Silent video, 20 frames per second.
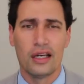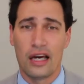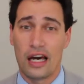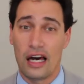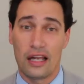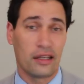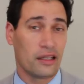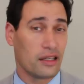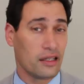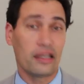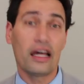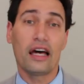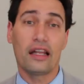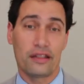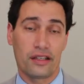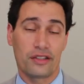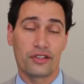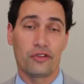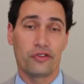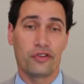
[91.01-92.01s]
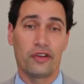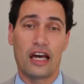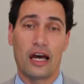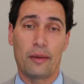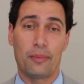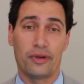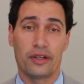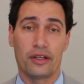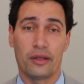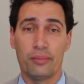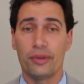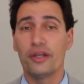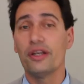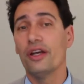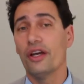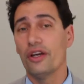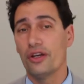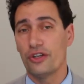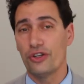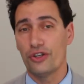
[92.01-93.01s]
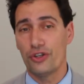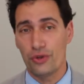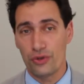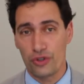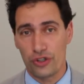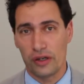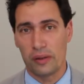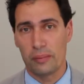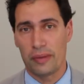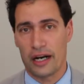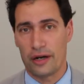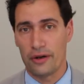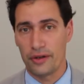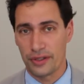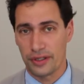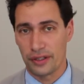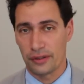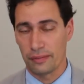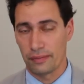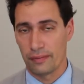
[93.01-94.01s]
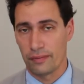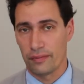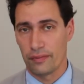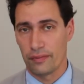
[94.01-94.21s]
And that does often happen. It can be hugely embarrassing.